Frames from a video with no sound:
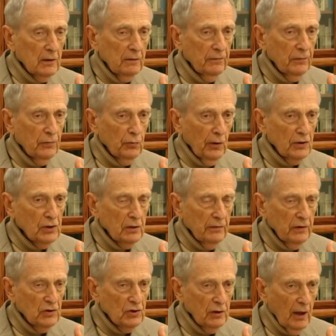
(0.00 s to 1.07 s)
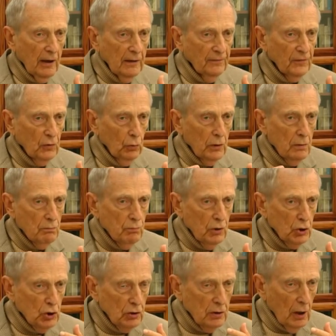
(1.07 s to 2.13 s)
the rest of his life doing
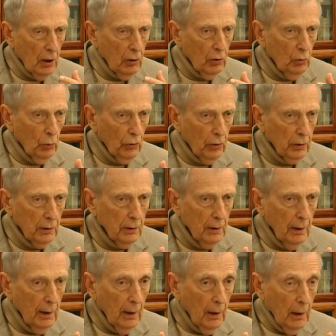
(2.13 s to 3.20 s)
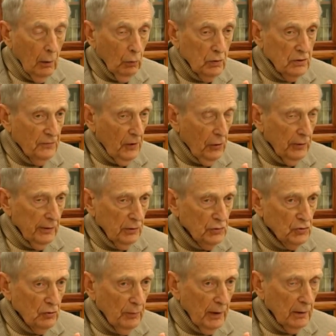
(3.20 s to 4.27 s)
missionary work, was very
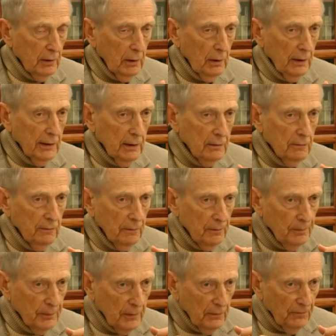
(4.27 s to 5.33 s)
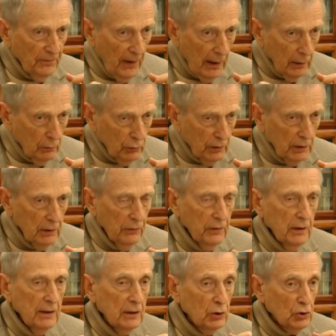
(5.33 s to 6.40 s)
instrumental in founding
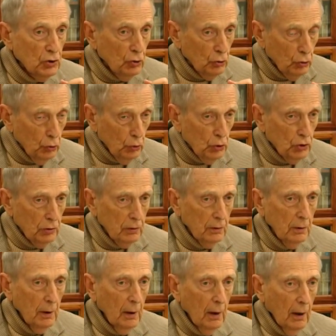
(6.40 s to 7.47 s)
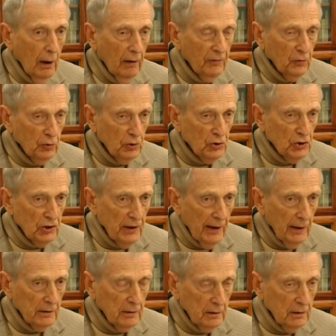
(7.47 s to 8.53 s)
the institution of
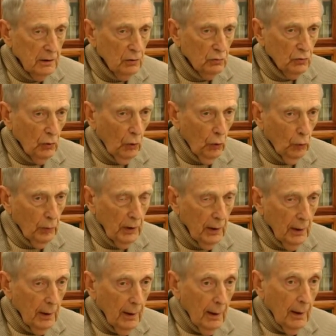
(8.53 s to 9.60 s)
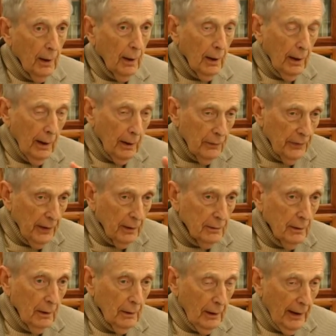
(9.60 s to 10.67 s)
Christianity in Rome and then,
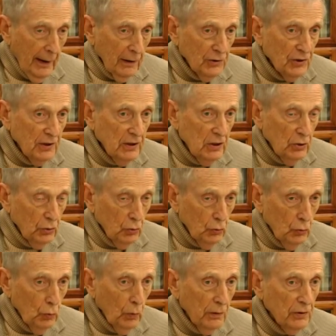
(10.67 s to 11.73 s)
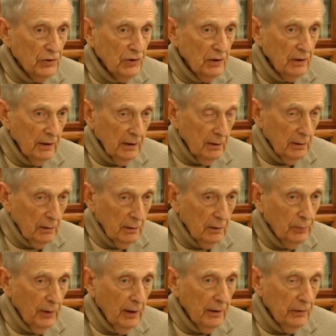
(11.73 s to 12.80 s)
alas, he too was
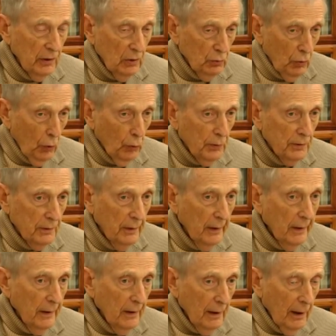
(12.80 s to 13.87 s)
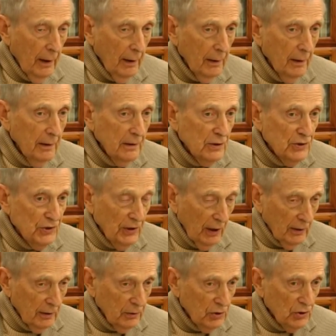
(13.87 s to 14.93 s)
killed by the Roman uh,
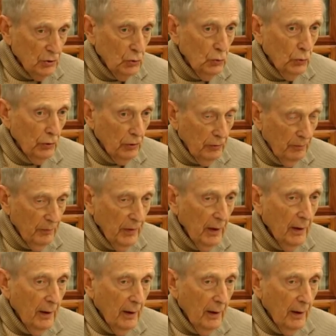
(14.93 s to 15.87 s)
zealots who were